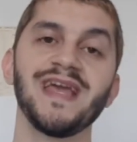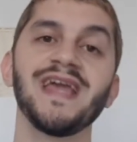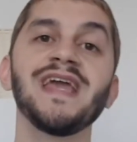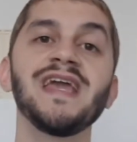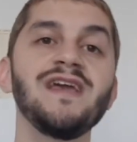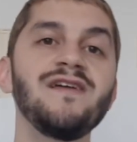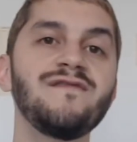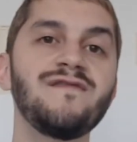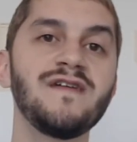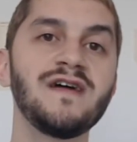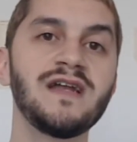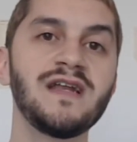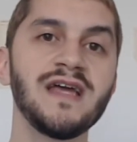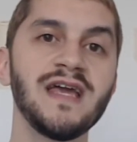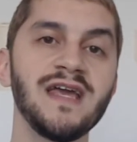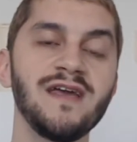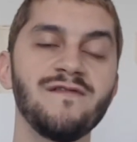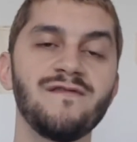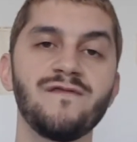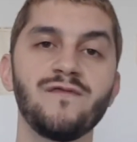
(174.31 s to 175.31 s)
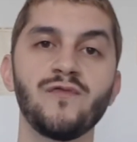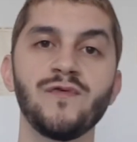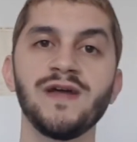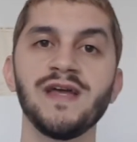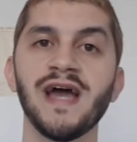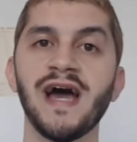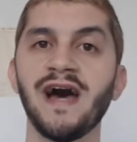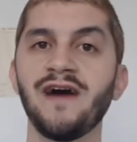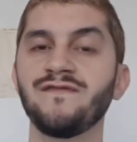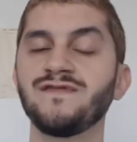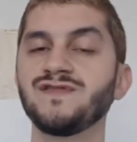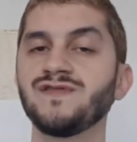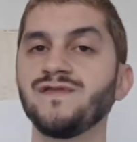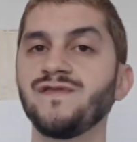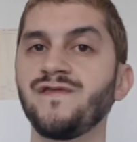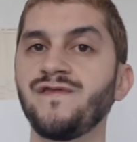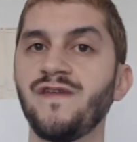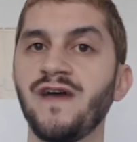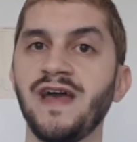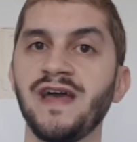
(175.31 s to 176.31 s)
even if we have to
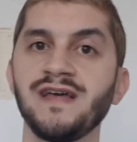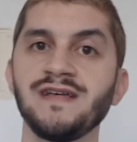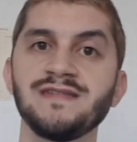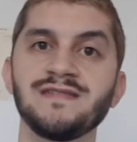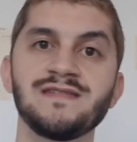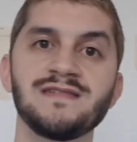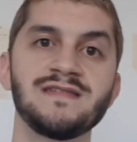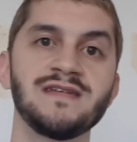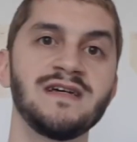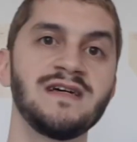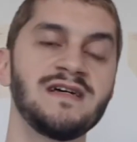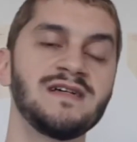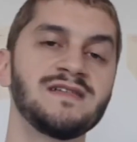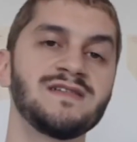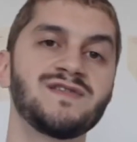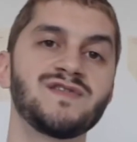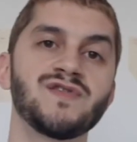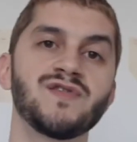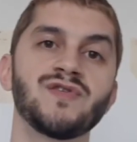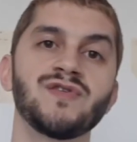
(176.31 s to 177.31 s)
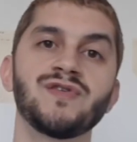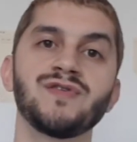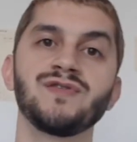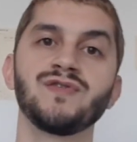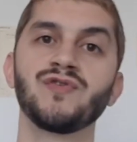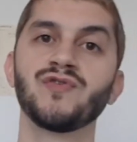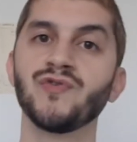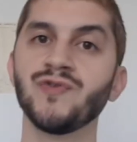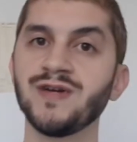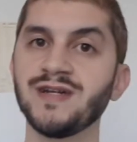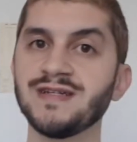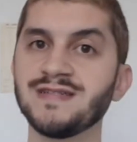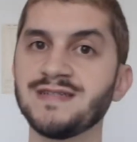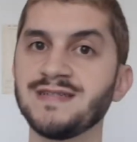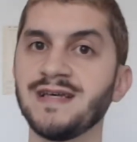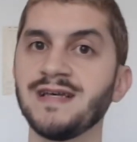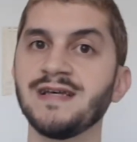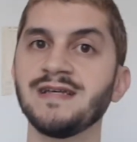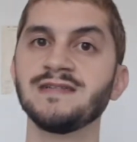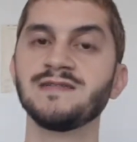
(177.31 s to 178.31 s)
face certain
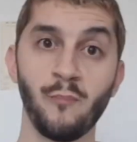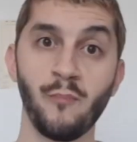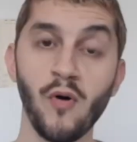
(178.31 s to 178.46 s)
criticism.